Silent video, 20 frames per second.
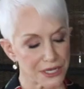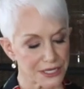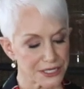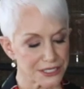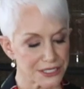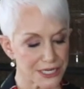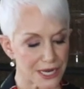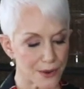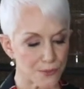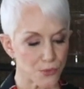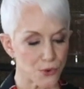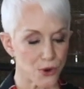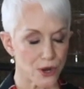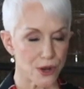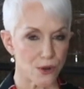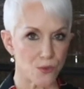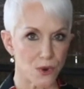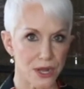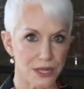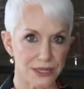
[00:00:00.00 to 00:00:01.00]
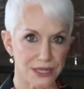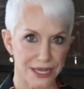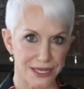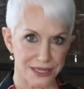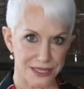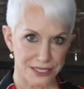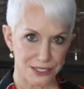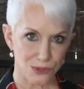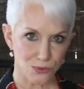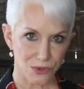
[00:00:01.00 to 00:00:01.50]
contemporary one
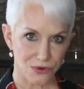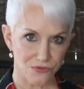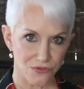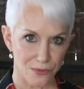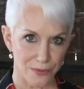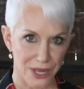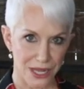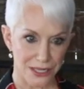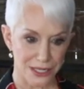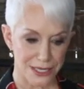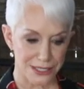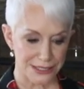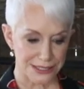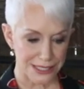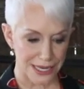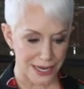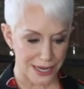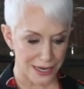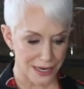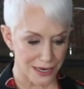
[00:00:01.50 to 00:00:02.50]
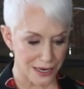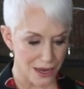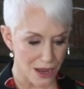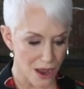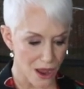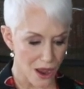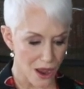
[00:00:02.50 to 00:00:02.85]
like this one from LSA,